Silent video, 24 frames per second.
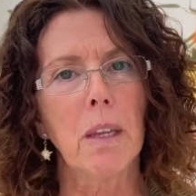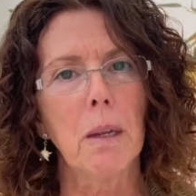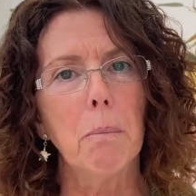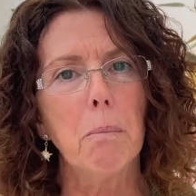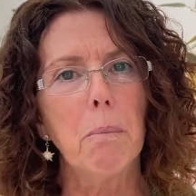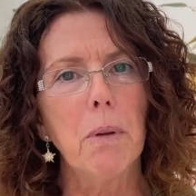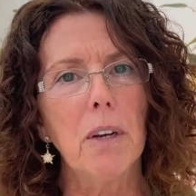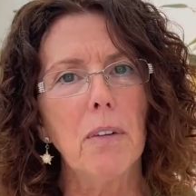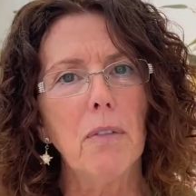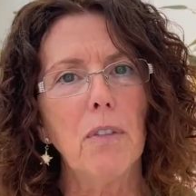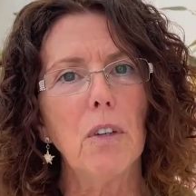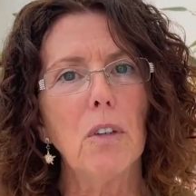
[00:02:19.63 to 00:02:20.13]

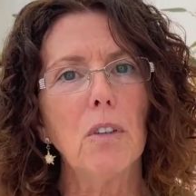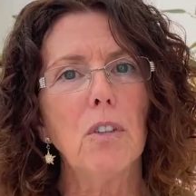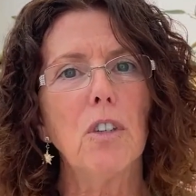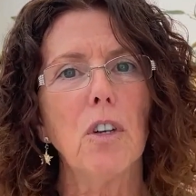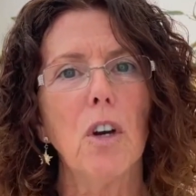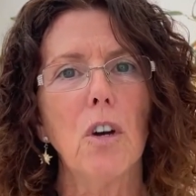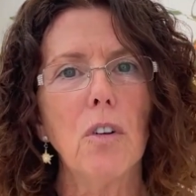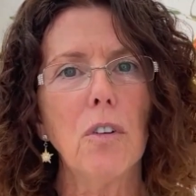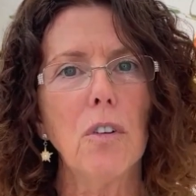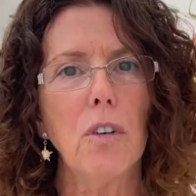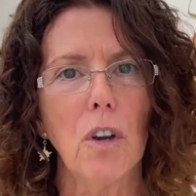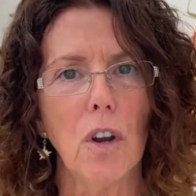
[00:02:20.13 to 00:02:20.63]
But if you
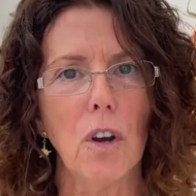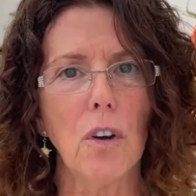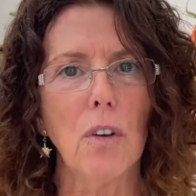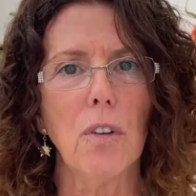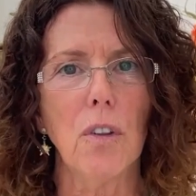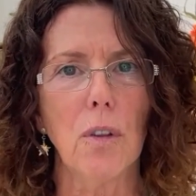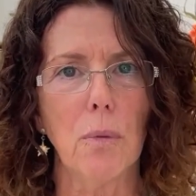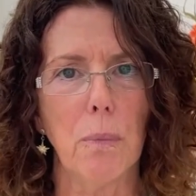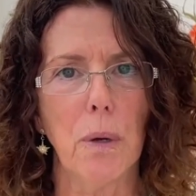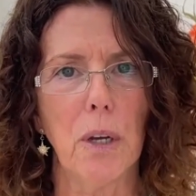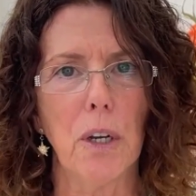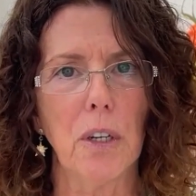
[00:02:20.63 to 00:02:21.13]
don't know
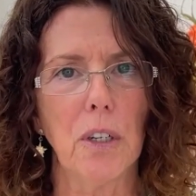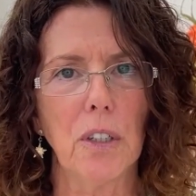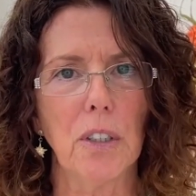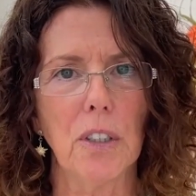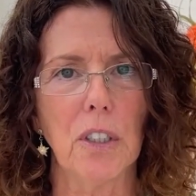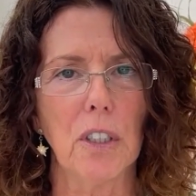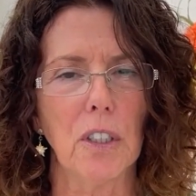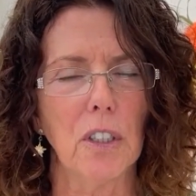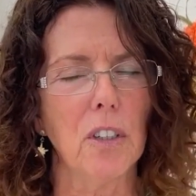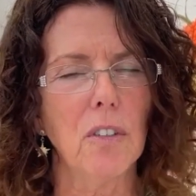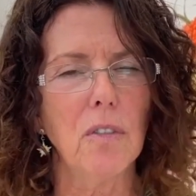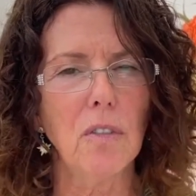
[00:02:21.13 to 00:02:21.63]
the
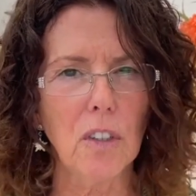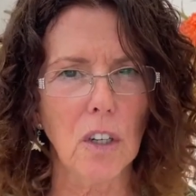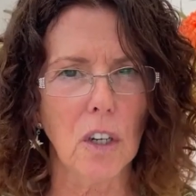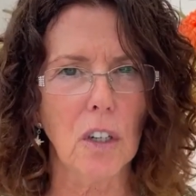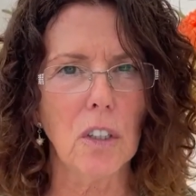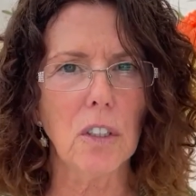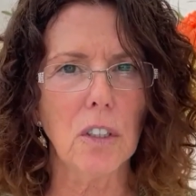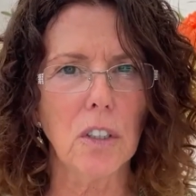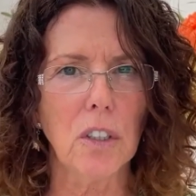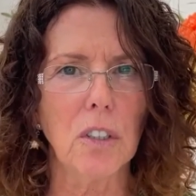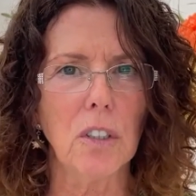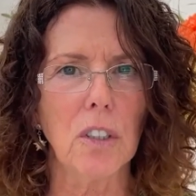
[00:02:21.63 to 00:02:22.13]
person, you've got
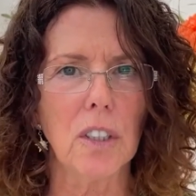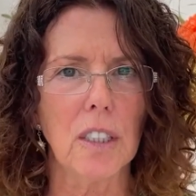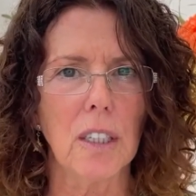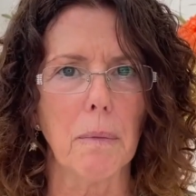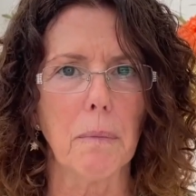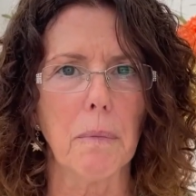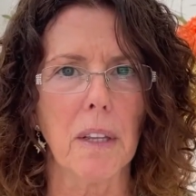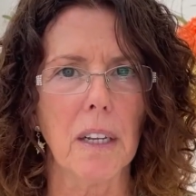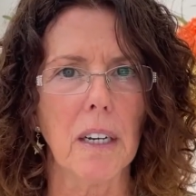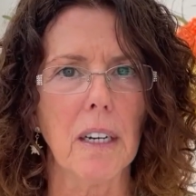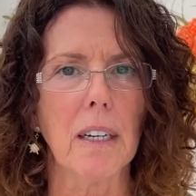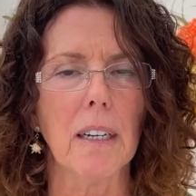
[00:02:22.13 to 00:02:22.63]
to do
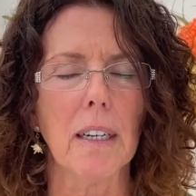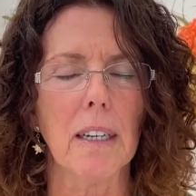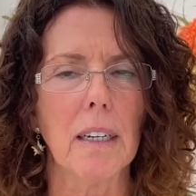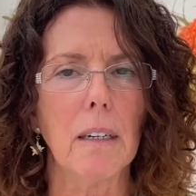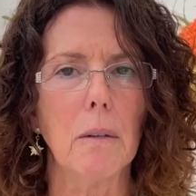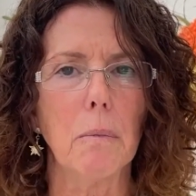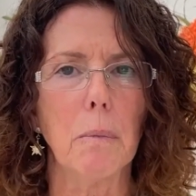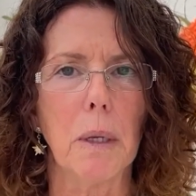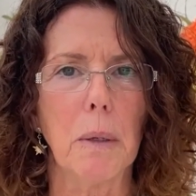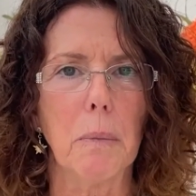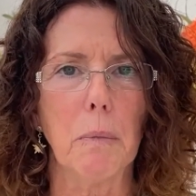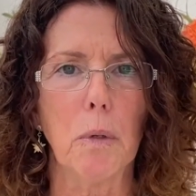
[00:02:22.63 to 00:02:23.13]
something a little
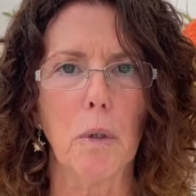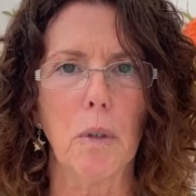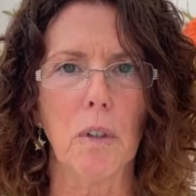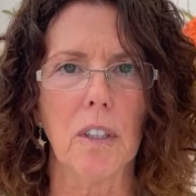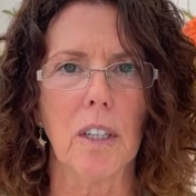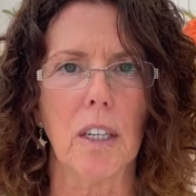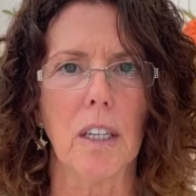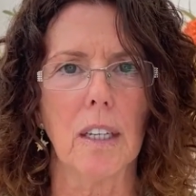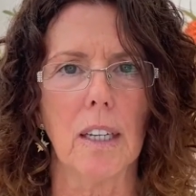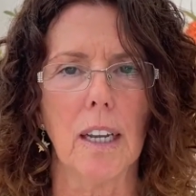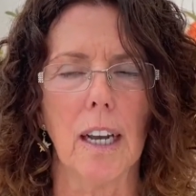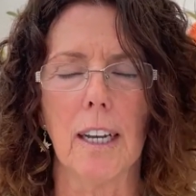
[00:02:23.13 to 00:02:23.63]
bit more
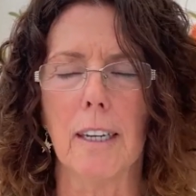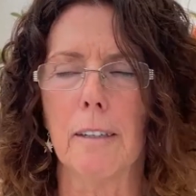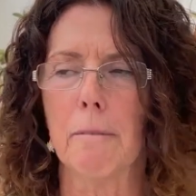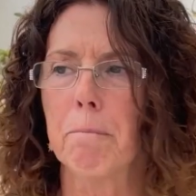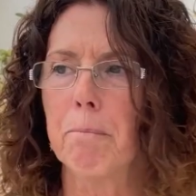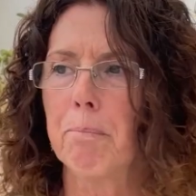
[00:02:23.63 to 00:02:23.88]
than that.